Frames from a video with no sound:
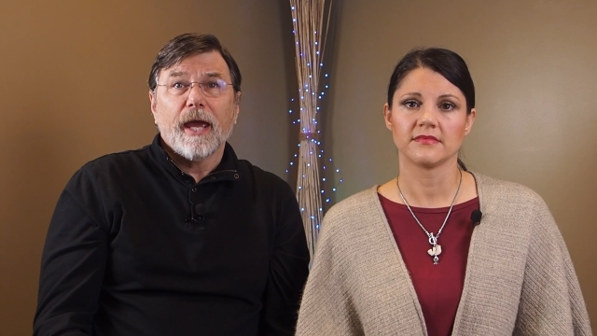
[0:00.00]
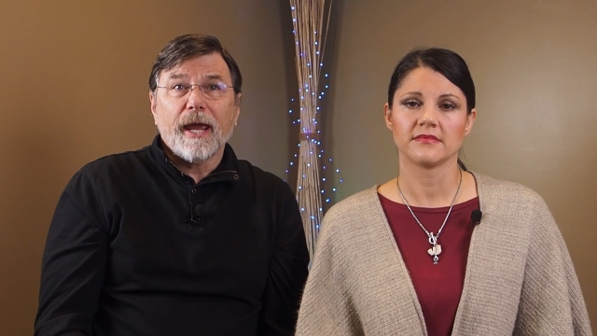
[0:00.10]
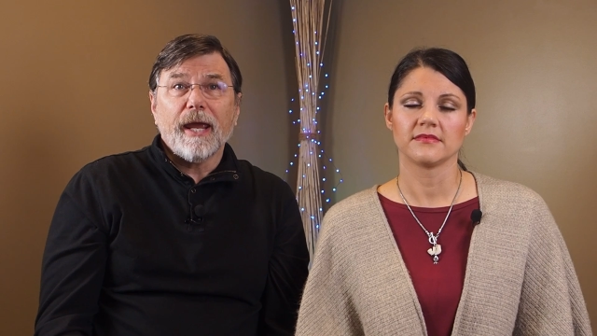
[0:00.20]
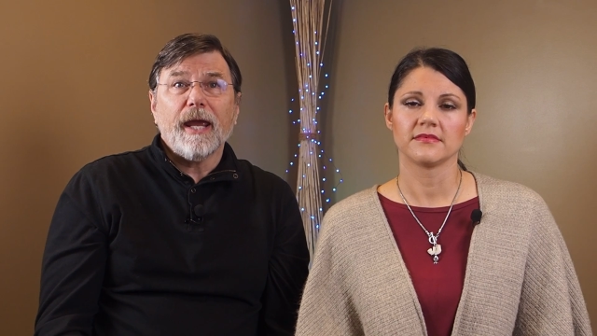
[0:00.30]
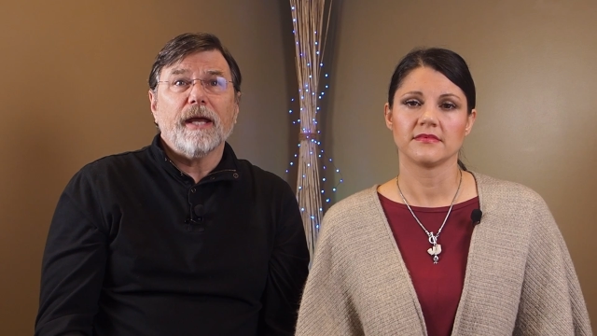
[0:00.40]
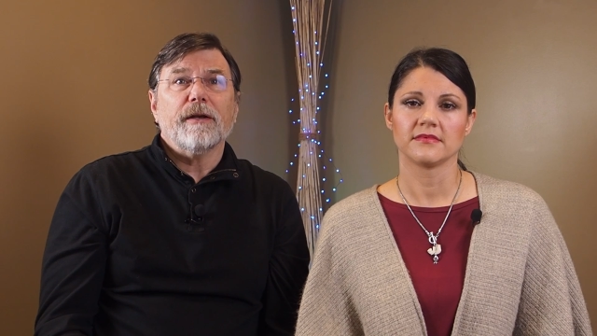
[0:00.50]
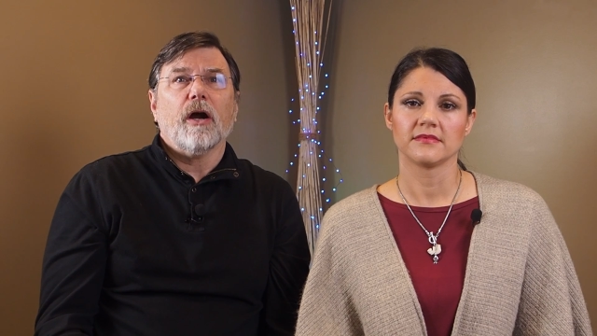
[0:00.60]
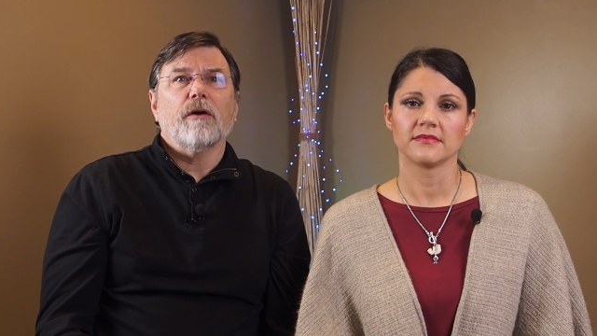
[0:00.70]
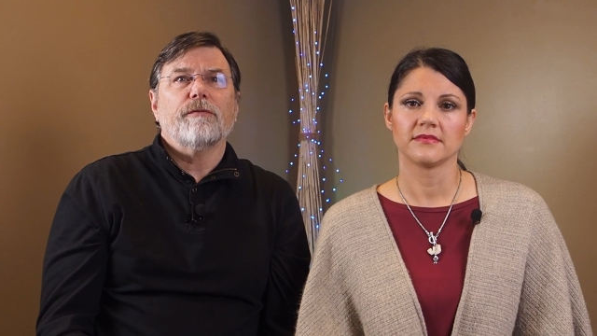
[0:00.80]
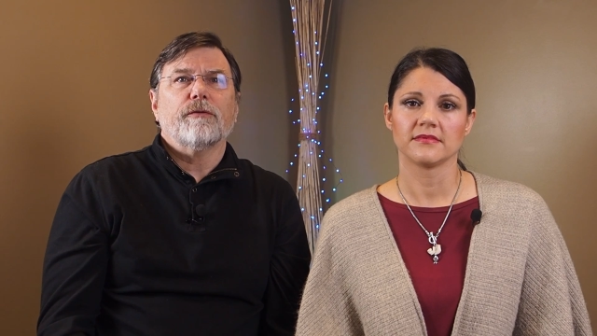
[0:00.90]
Speaker 1: and
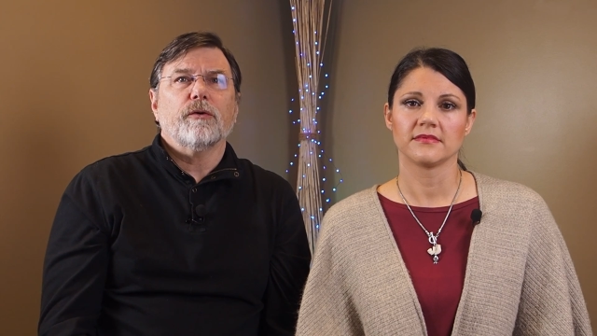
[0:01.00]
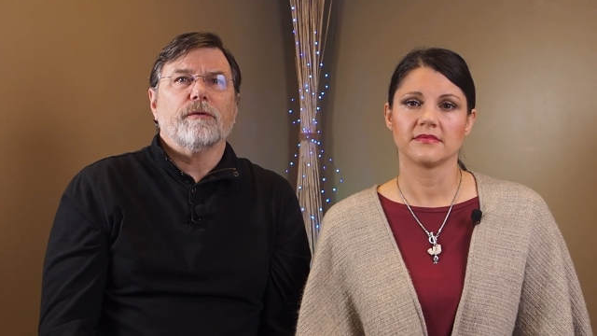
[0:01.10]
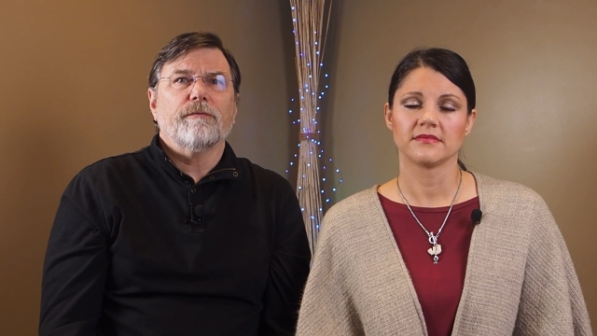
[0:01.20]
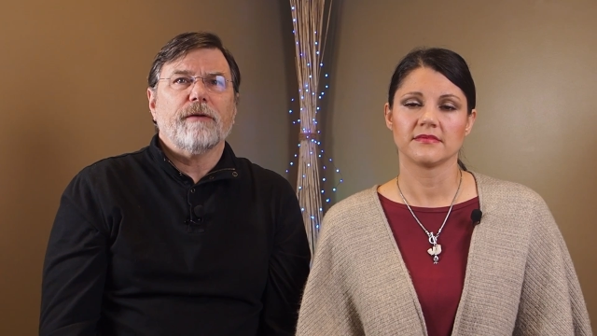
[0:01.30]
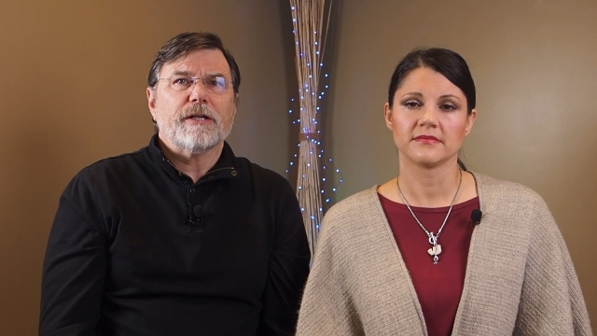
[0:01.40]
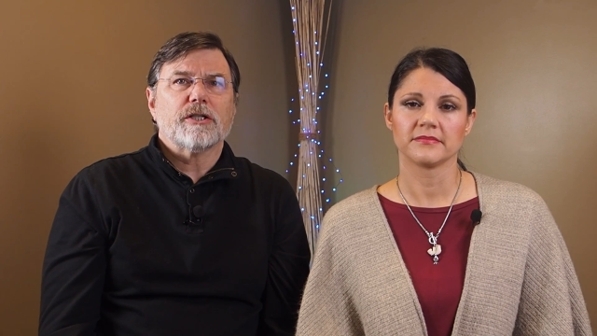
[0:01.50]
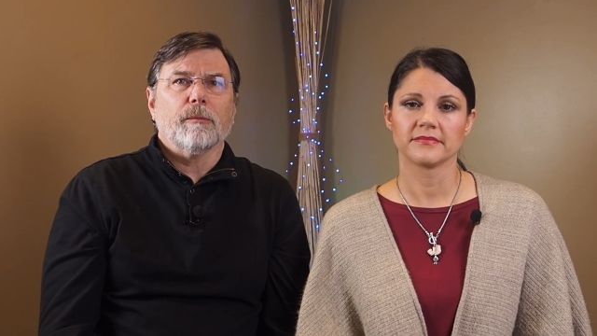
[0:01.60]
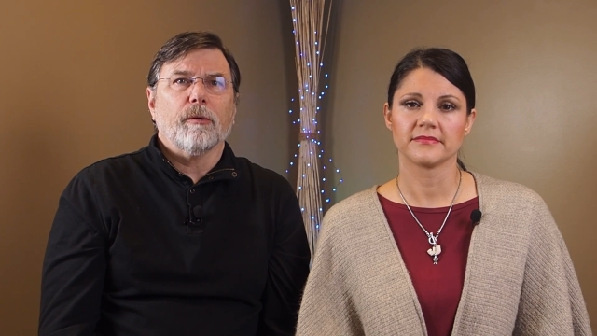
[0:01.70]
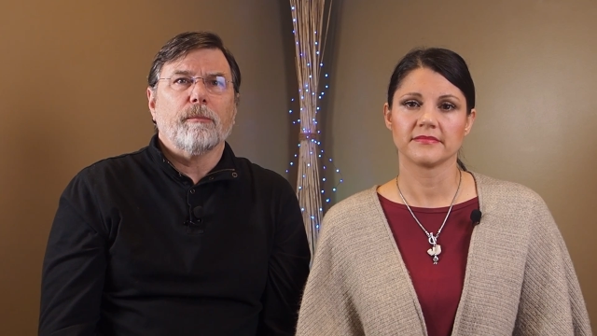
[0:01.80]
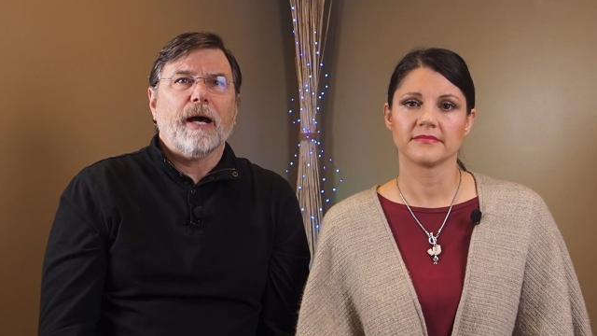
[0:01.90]
our fruit and
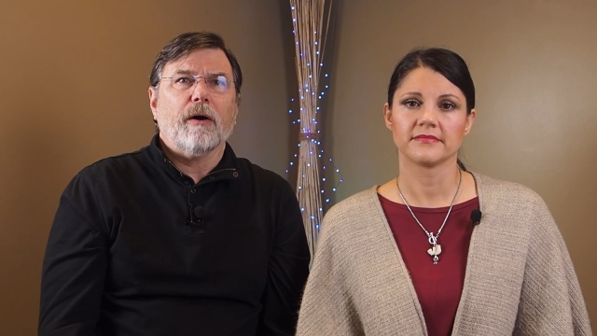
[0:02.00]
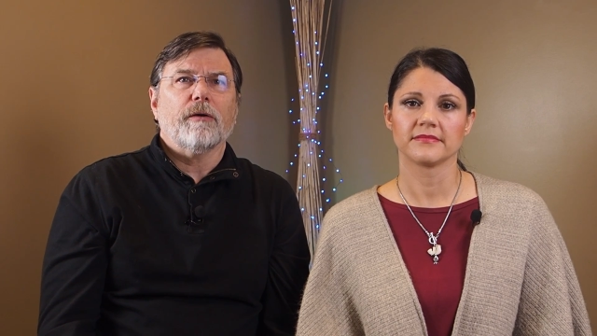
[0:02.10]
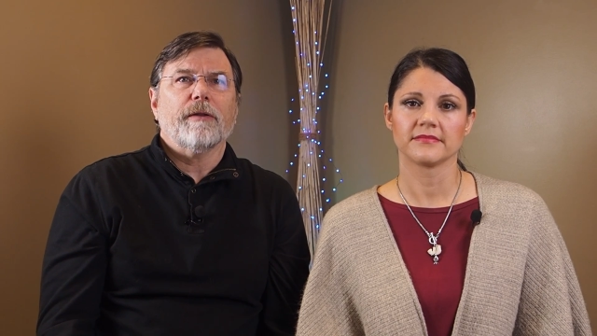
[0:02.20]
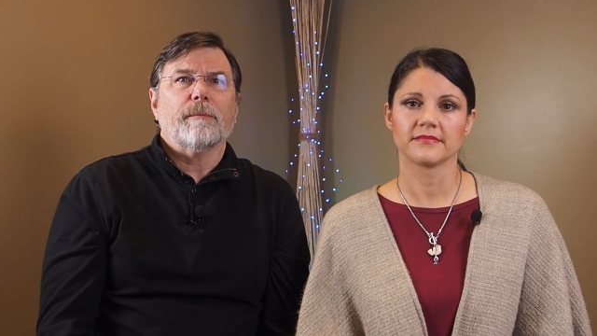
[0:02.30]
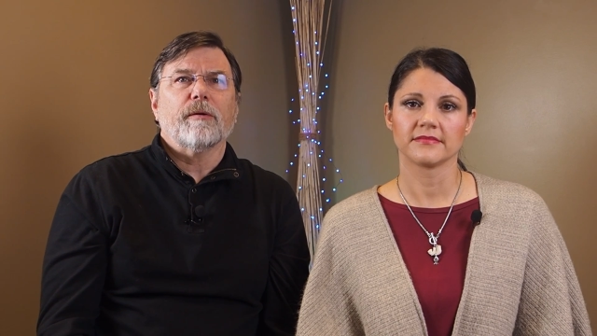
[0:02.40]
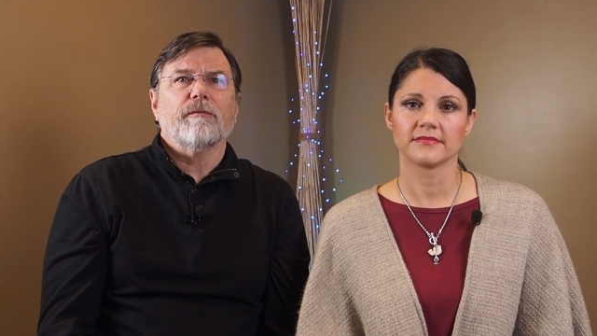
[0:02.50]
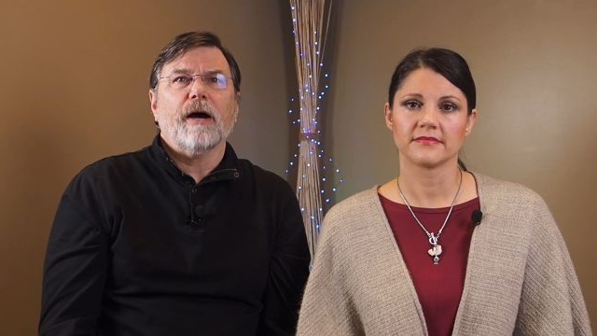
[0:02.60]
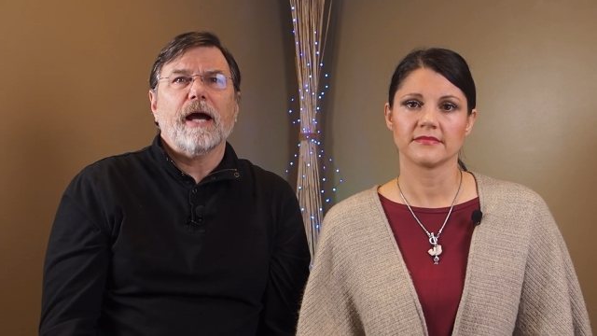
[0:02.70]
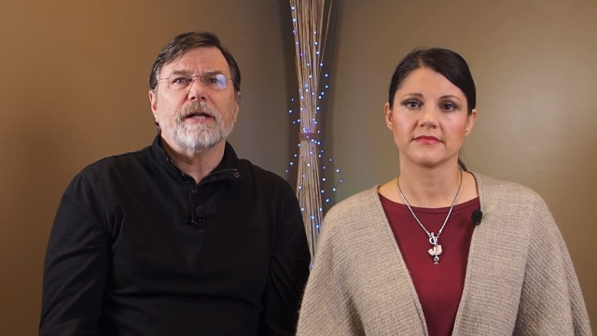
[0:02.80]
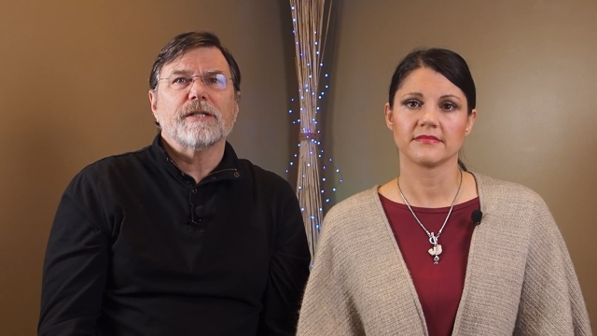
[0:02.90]
vegetable powder that
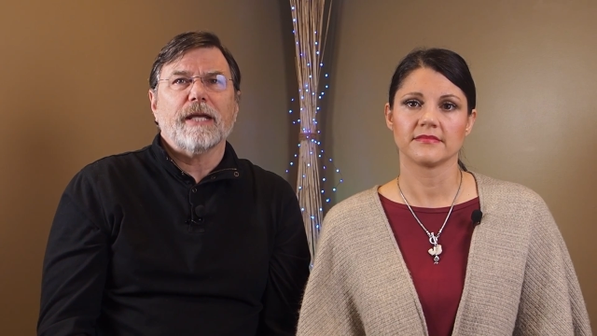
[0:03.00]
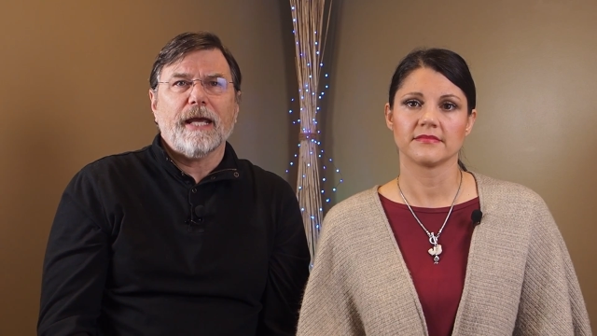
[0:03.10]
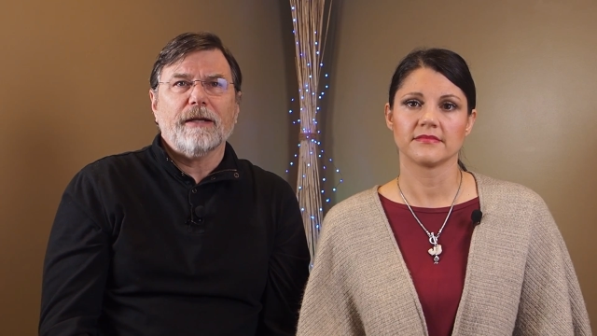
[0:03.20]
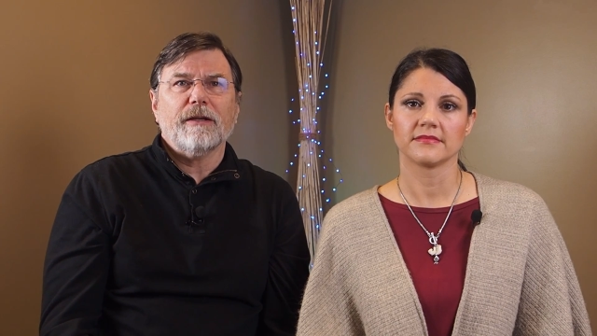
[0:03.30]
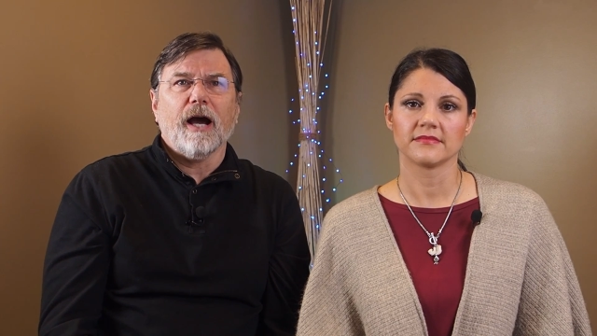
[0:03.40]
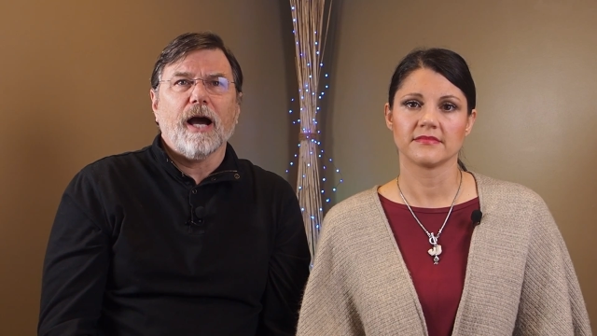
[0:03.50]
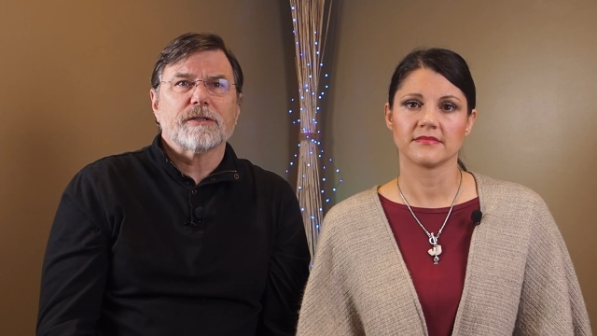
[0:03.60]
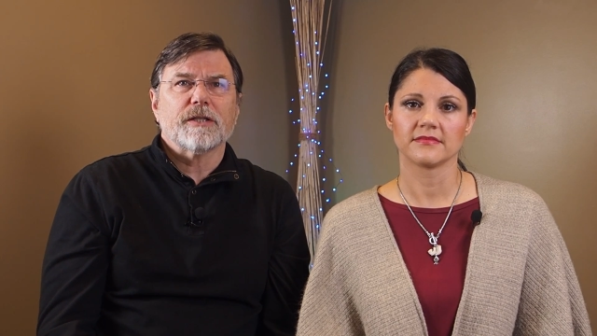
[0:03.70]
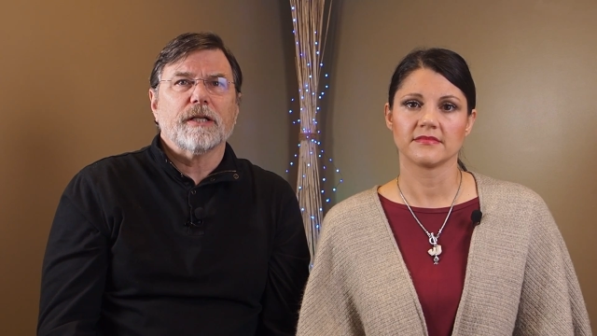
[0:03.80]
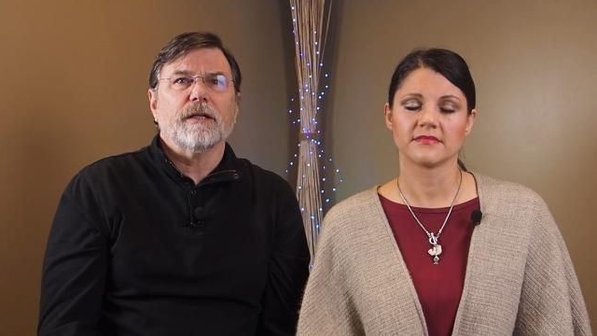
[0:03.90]
provides the
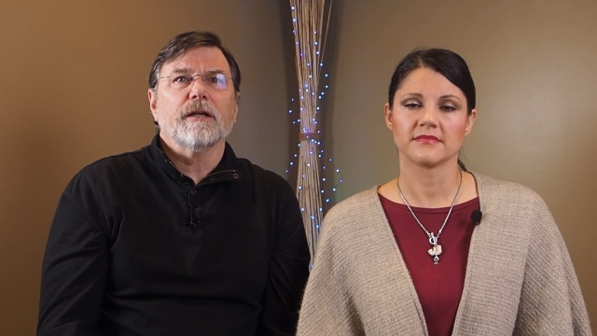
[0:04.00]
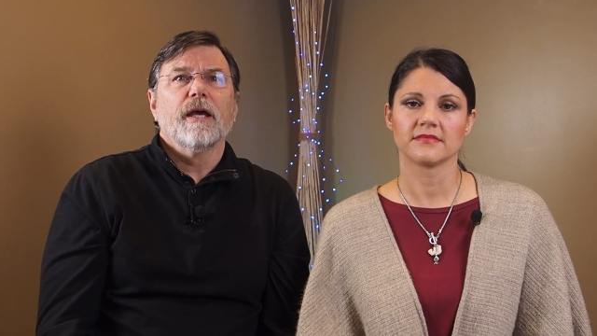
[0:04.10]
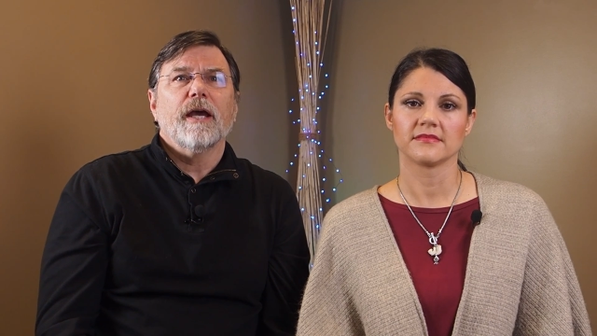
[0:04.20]
antioxidant